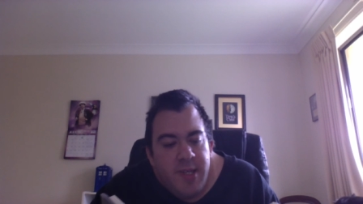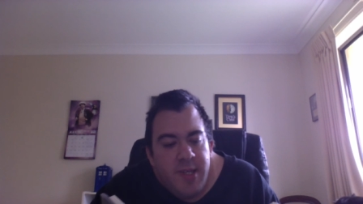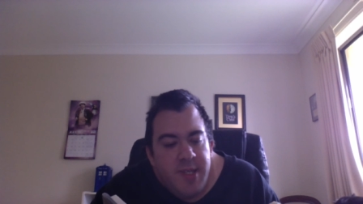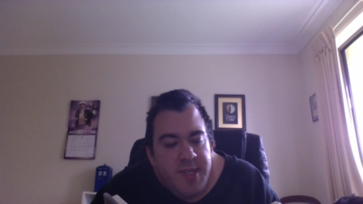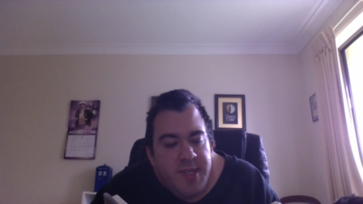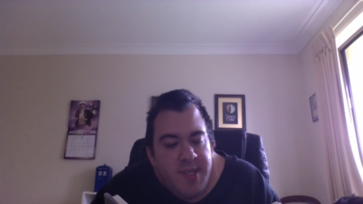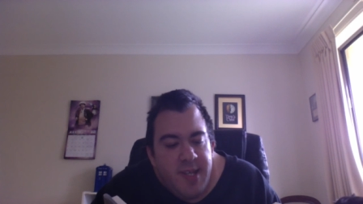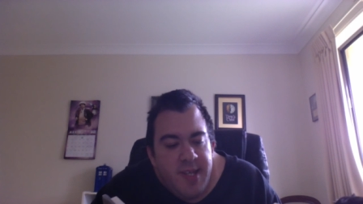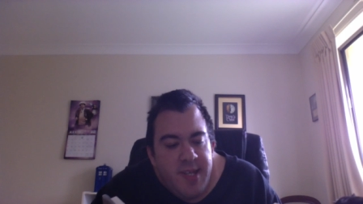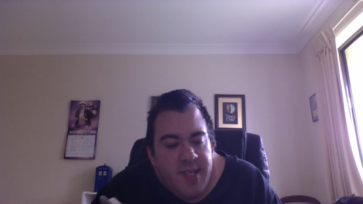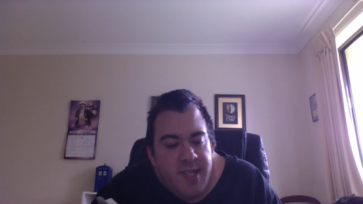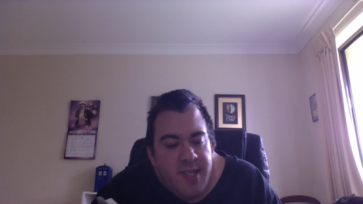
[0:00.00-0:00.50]

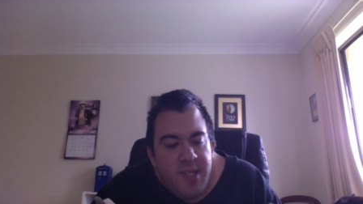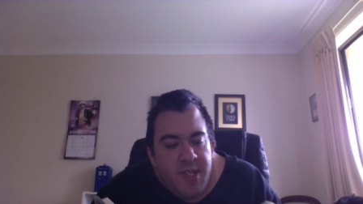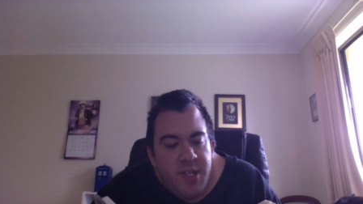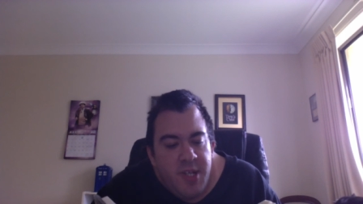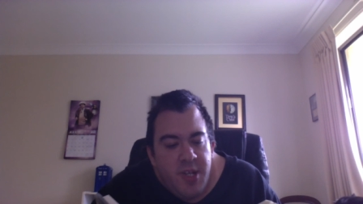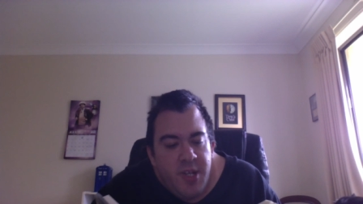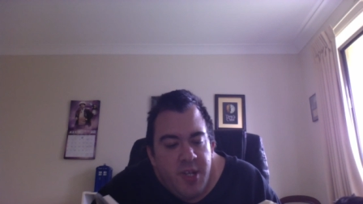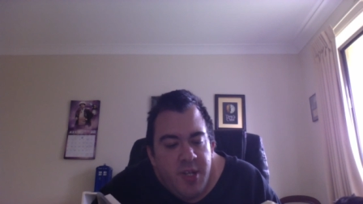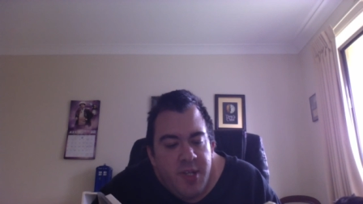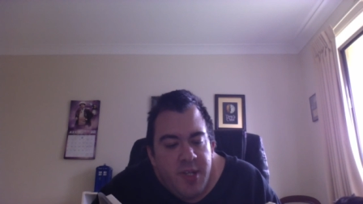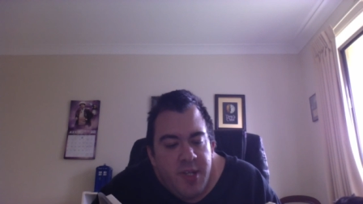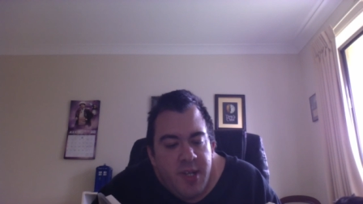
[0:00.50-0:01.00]
Stacey
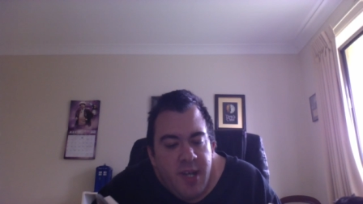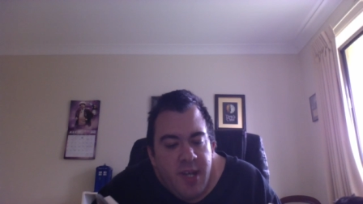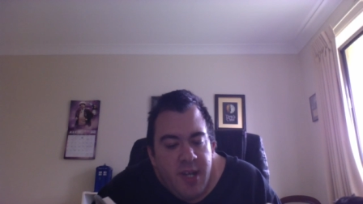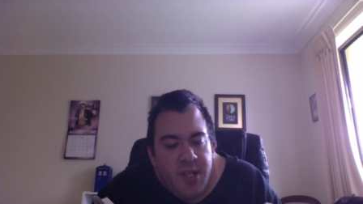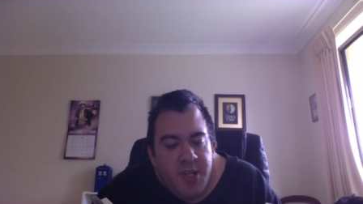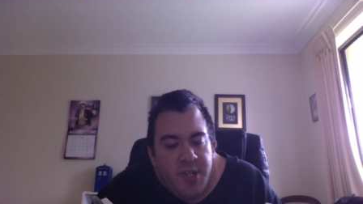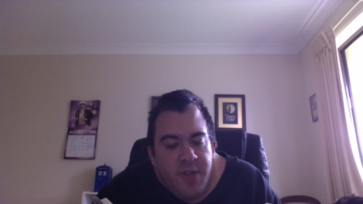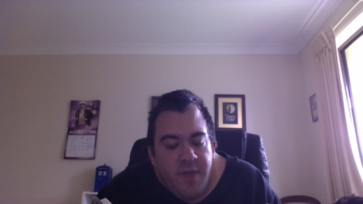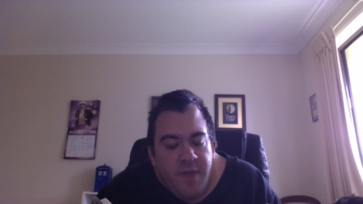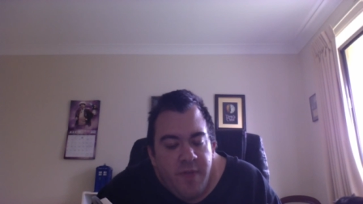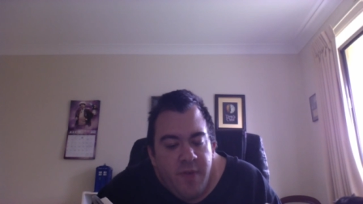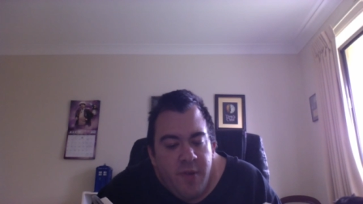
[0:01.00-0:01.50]
turned to
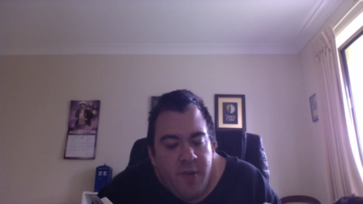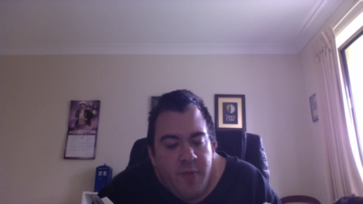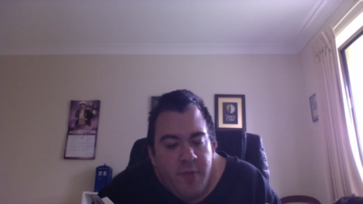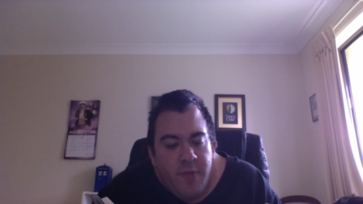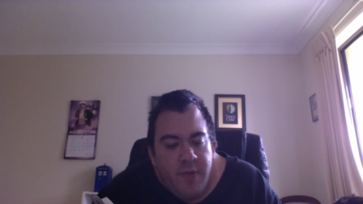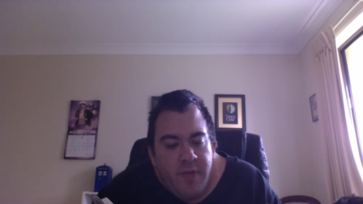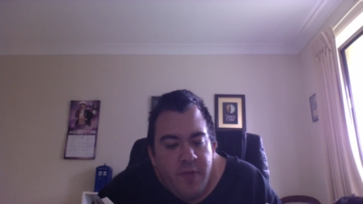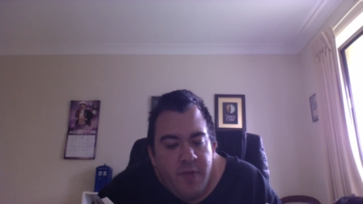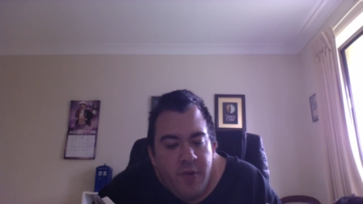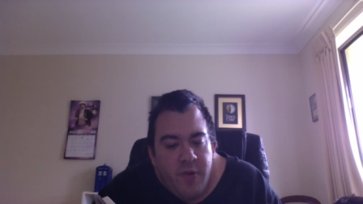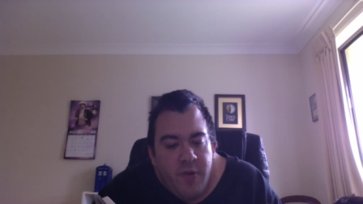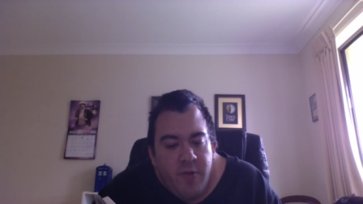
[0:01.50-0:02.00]
catch the phone
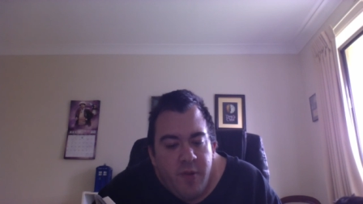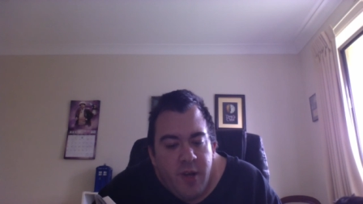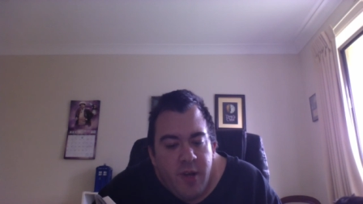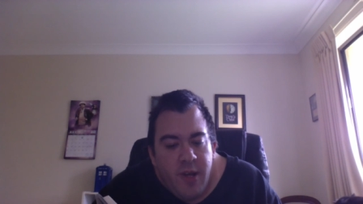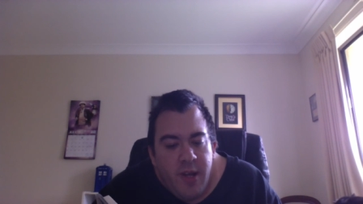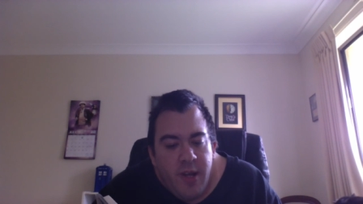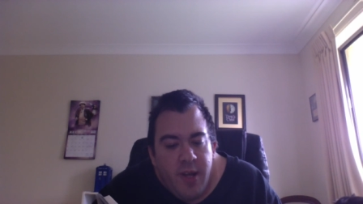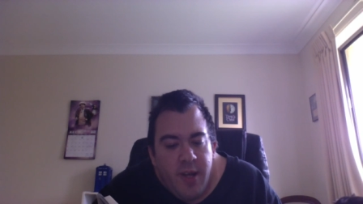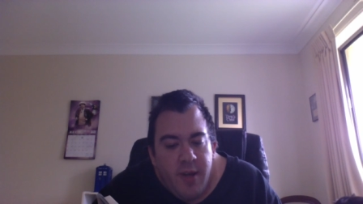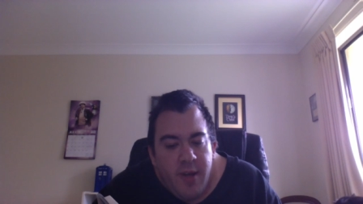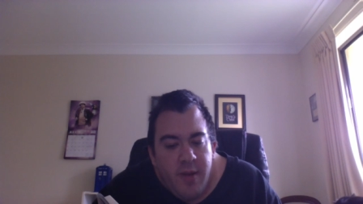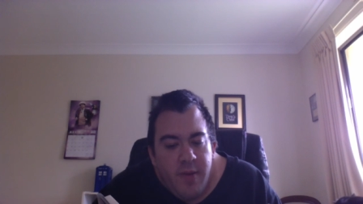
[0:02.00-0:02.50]
before it
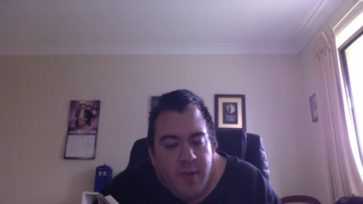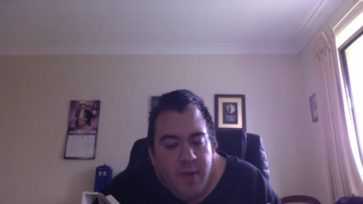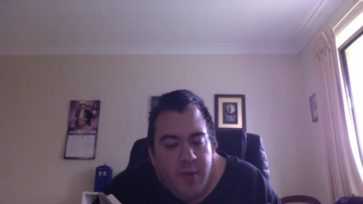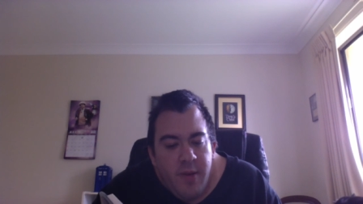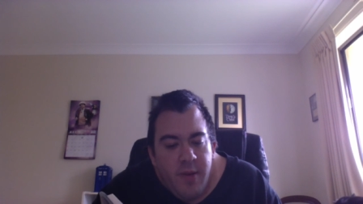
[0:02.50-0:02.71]
rang out.